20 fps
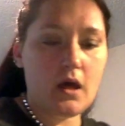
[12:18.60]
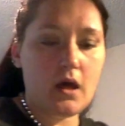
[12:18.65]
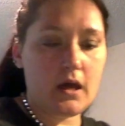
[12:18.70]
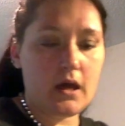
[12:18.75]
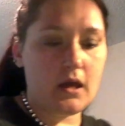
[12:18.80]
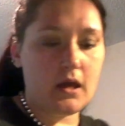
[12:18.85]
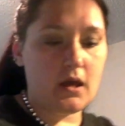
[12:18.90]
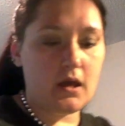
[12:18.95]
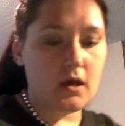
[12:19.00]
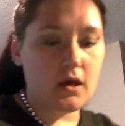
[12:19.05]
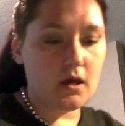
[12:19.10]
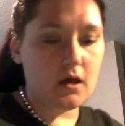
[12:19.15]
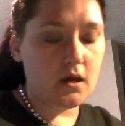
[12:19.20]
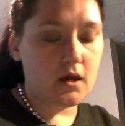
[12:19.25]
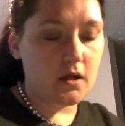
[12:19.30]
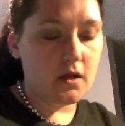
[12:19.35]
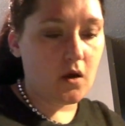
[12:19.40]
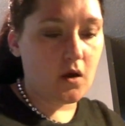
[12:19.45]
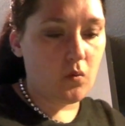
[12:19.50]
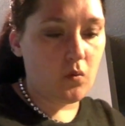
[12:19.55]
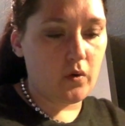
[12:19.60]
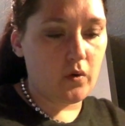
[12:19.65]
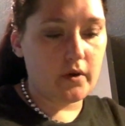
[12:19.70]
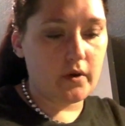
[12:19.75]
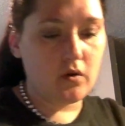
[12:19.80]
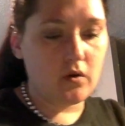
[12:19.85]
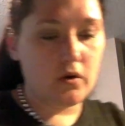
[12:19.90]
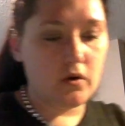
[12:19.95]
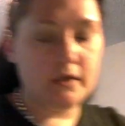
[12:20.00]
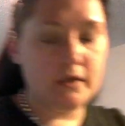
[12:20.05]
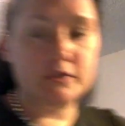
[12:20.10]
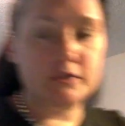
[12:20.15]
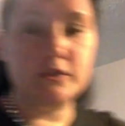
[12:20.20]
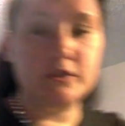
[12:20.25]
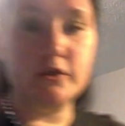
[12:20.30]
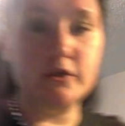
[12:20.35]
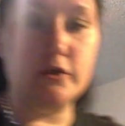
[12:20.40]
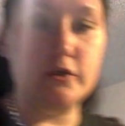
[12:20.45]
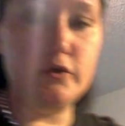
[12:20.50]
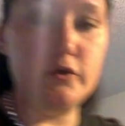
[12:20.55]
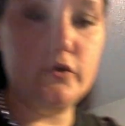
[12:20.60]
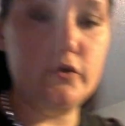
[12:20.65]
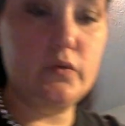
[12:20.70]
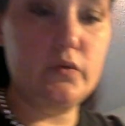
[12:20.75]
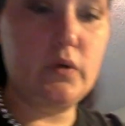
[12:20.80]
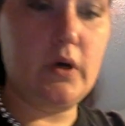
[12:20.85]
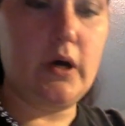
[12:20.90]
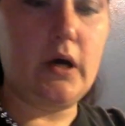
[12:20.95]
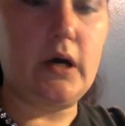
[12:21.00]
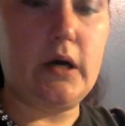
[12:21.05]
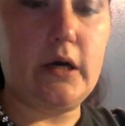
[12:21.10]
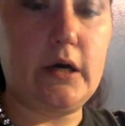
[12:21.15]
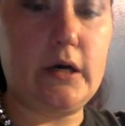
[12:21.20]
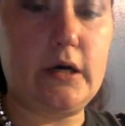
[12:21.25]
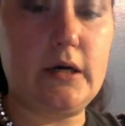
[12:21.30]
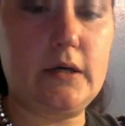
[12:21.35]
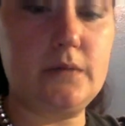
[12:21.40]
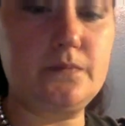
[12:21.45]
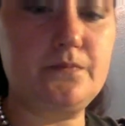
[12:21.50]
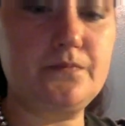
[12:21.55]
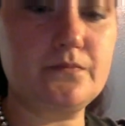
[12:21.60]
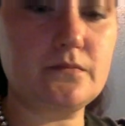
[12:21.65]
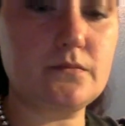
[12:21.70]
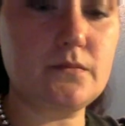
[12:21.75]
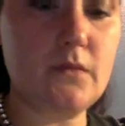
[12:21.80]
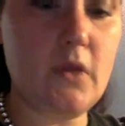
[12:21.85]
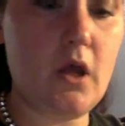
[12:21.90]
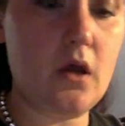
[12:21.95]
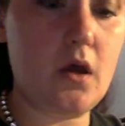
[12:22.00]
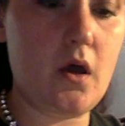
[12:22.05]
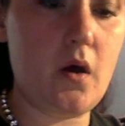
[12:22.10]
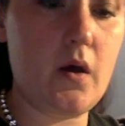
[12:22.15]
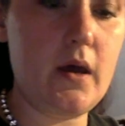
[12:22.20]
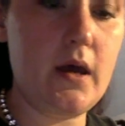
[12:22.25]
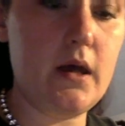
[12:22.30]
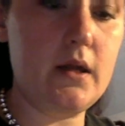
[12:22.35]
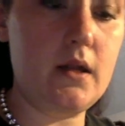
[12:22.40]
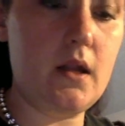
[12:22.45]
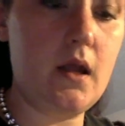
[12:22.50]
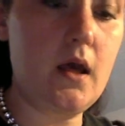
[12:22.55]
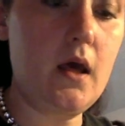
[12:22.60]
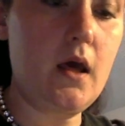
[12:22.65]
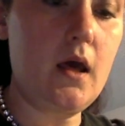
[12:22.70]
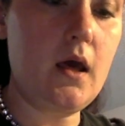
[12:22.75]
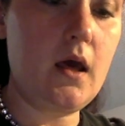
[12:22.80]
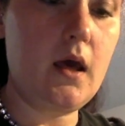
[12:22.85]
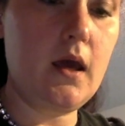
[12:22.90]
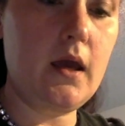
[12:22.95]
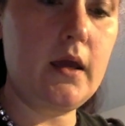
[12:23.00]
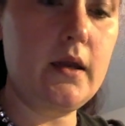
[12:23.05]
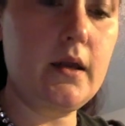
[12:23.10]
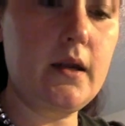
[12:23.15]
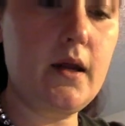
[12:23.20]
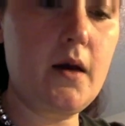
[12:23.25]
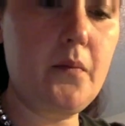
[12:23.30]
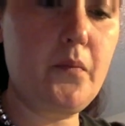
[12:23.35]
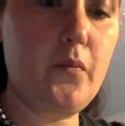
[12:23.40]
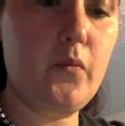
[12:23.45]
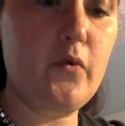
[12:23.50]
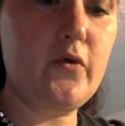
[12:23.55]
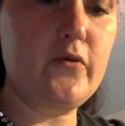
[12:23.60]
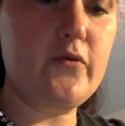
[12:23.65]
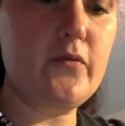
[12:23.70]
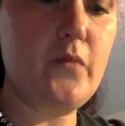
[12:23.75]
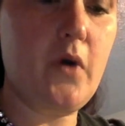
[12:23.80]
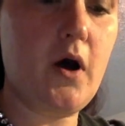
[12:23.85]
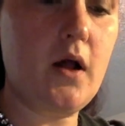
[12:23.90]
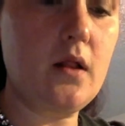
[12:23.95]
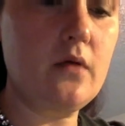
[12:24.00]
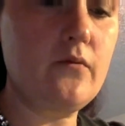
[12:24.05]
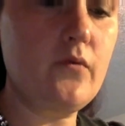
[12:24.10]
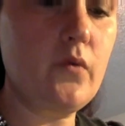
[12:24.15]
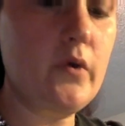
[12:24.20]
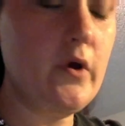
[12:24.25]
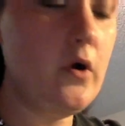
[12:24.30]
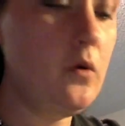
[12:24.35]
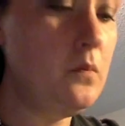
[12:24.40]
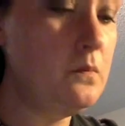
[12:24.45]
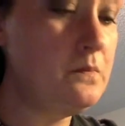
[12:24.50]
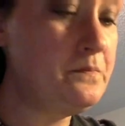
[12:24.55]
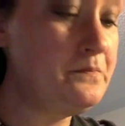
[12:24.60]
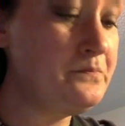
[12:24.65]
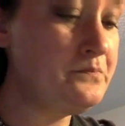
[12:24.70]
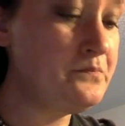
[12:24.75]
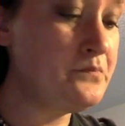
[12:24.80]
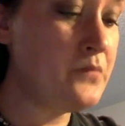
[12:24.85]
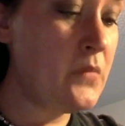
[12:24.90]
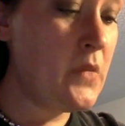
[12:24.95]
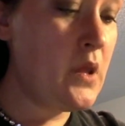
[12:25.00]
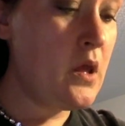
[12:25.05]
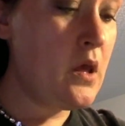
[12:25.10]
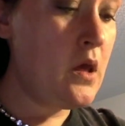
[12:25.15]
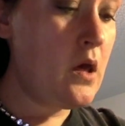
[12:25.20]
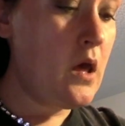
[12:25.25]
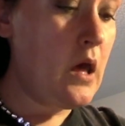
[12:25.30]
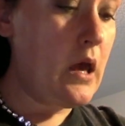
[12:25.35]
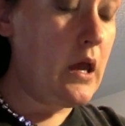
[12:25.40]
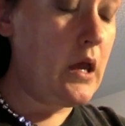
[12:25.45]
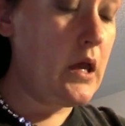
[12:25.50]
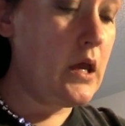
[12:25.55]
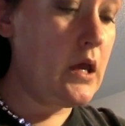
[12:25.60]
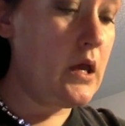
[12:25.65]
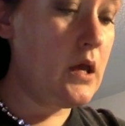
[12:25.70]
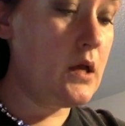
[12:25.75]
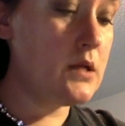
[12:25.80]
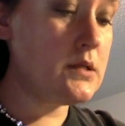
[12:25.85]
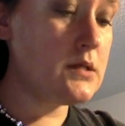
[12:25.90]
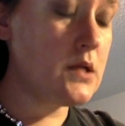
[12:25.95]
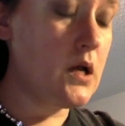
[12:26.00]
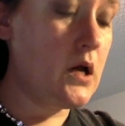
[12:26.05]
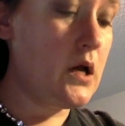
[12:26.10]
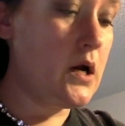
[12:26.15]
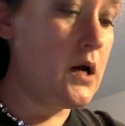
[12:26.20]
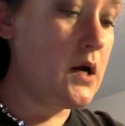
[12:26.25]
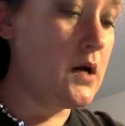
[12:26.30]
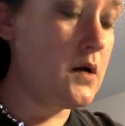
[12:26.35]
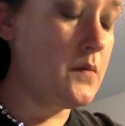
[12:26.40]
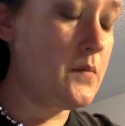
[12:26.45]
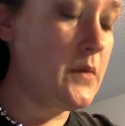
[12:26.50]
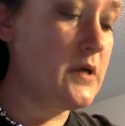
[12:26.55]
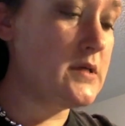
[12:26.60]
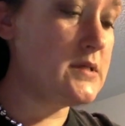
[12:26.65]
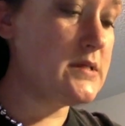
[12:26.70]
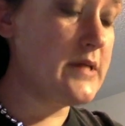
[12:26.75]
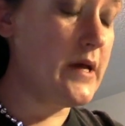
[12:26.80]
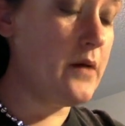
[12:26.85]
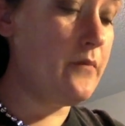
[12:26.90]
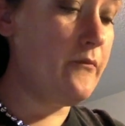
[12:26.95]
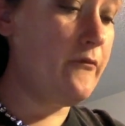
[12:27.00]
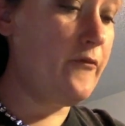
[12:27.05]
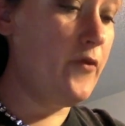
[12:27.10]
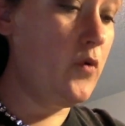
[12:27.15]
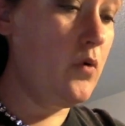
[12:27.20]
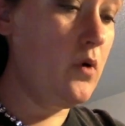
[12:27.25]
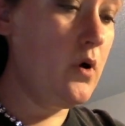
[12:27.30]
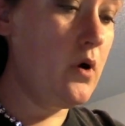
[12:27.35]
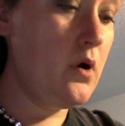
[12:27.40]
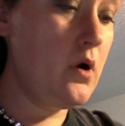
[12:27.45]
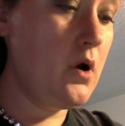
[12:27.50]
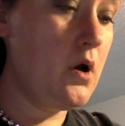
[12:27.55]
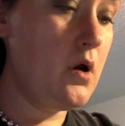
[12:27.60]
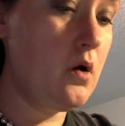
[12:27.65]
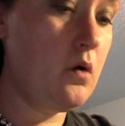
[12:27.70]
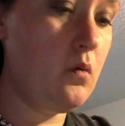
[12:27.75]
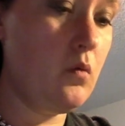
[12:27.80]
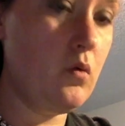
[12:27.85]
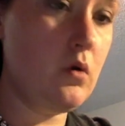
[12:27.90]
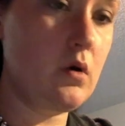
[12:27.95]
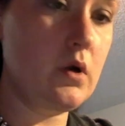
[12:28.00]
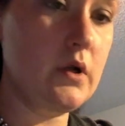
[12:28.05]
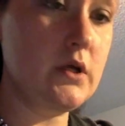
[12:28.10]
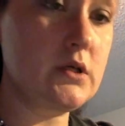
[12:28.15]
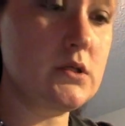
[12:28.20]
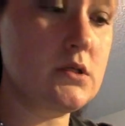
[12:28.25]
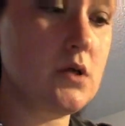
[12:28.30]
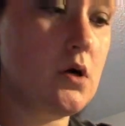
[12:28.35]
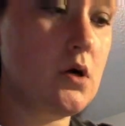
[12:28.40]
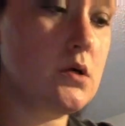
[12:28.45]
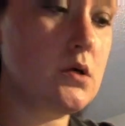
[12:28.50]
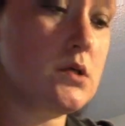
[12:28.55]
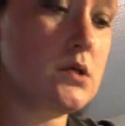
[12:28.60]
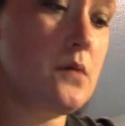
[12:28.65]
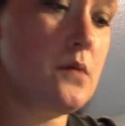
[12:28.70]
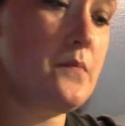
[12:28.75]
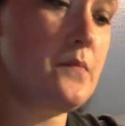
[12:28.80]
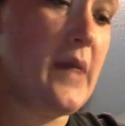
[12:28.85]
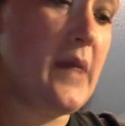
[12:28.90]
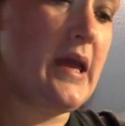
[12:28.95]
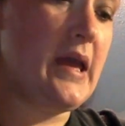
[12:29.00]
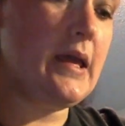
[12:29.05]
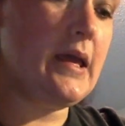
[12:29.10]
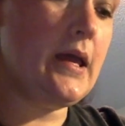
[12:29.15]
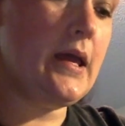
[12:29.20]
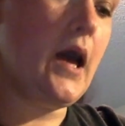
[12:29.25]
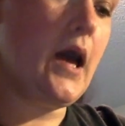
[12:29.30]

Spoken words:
And we're going to go ahead and heat it up with some olive oil. And step 4, we're going to start making